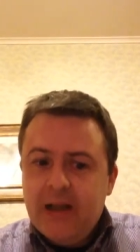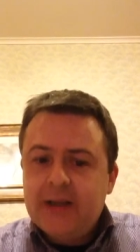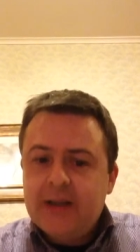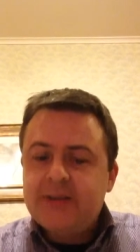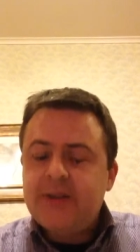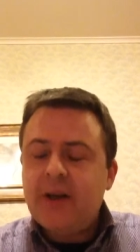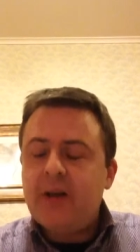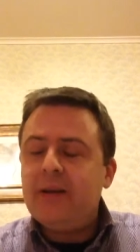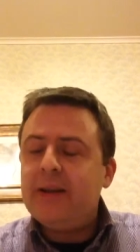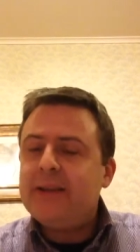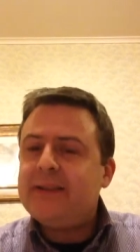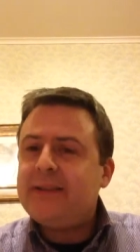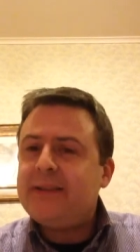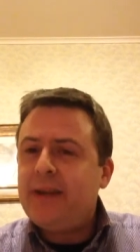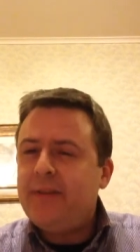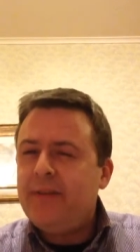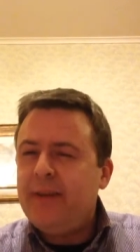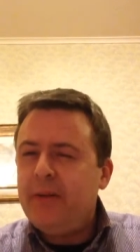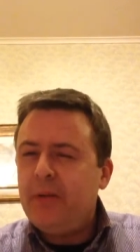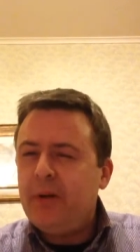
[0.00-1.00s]
So it's
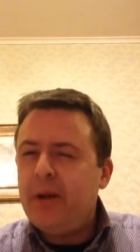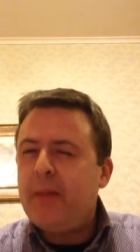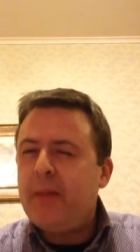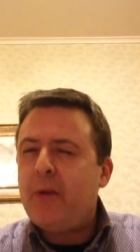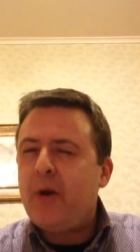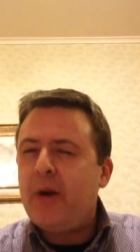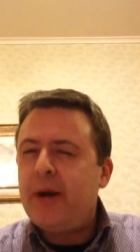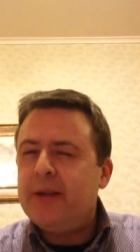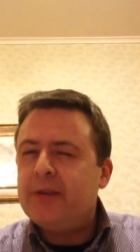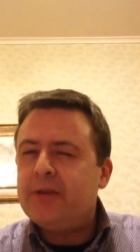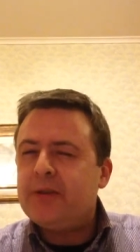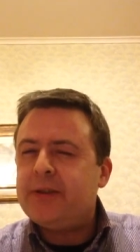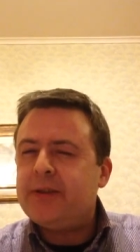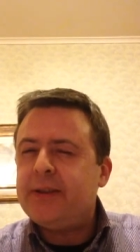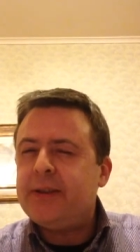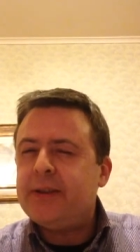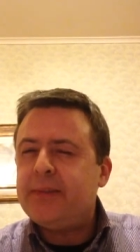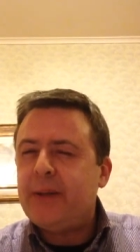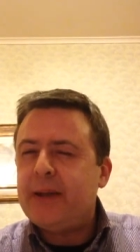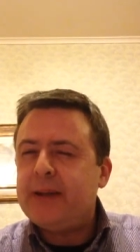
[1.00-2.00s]
definitely one of the more
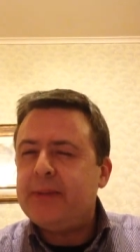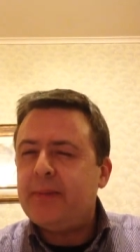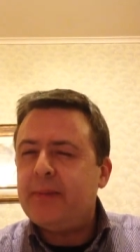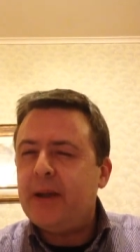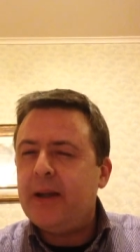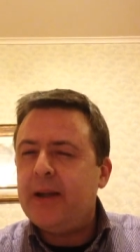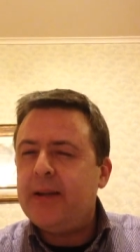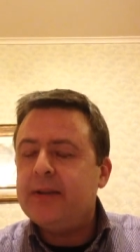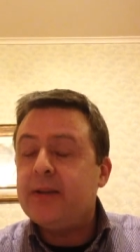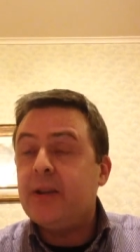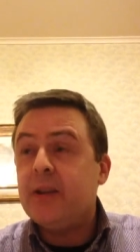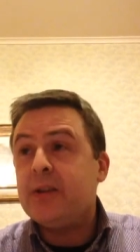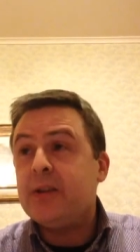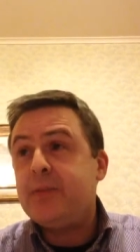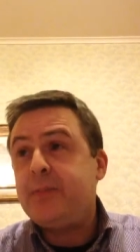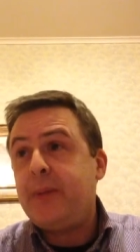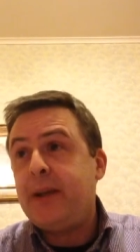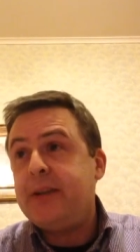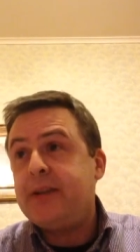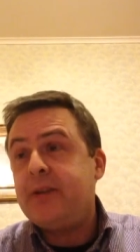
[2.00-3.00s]
interesting space planes or
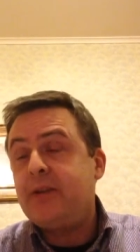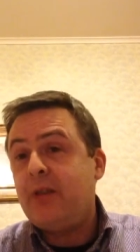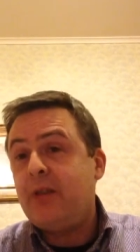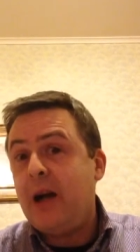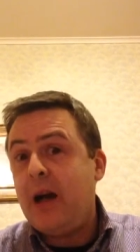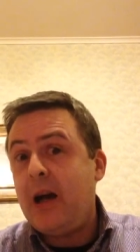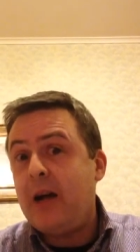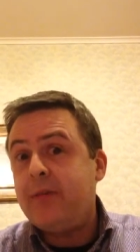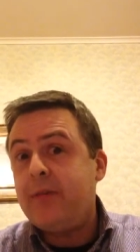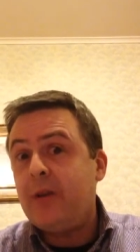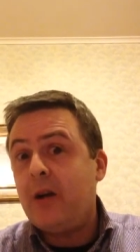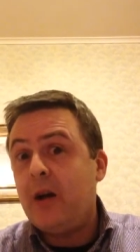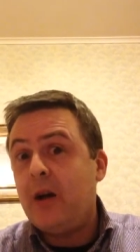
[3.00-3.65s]
spacecraft